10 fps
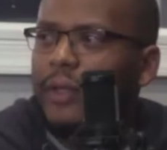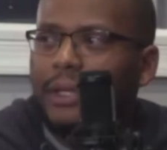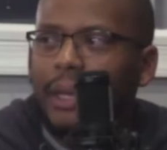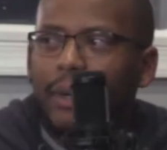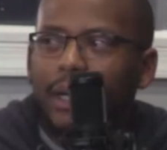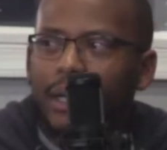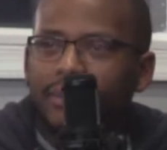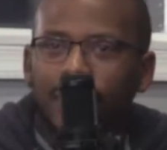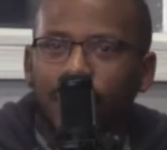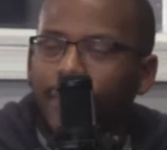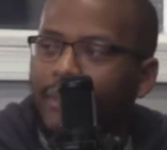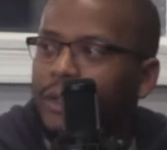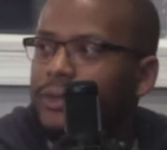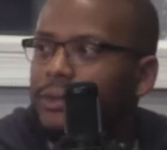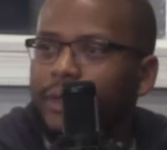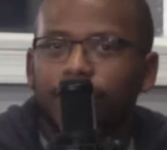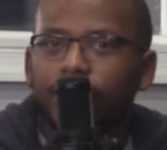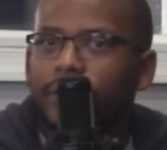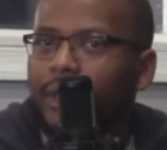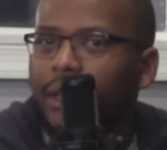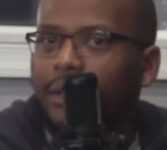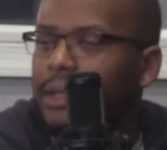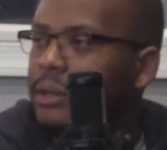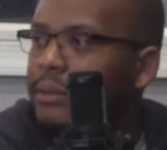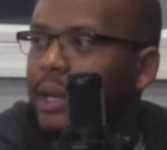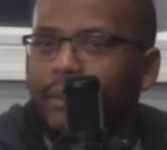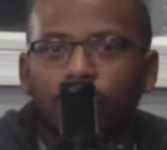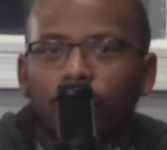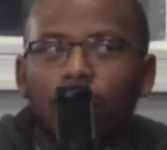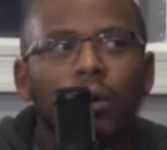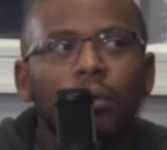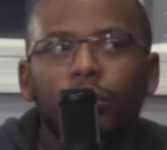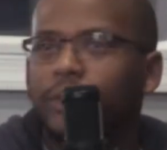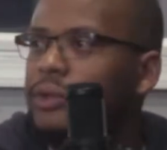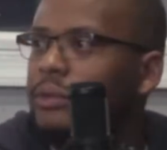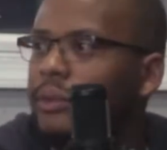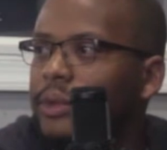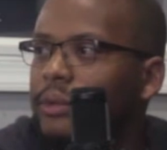think that becomes like a mental issue? Like something might be wrong with you? Where you